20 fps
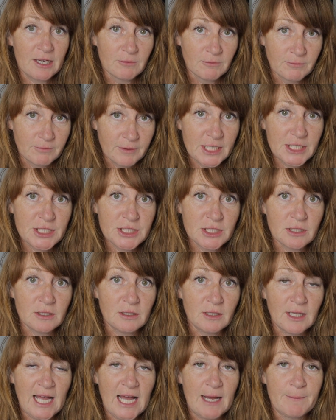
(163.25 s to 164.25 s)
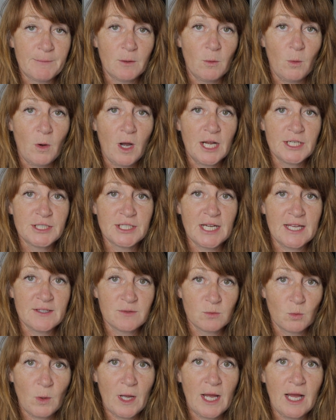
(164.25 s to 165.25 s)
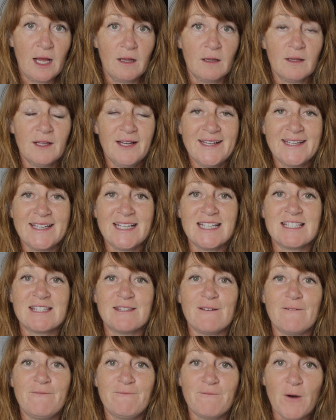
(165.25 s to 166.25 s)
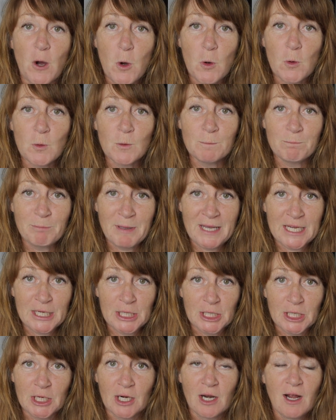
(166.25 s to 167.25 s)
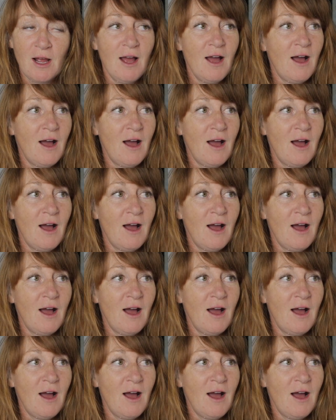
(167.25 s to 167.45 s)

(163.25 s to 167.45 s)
original Apple Watch as well, is the phone pinger.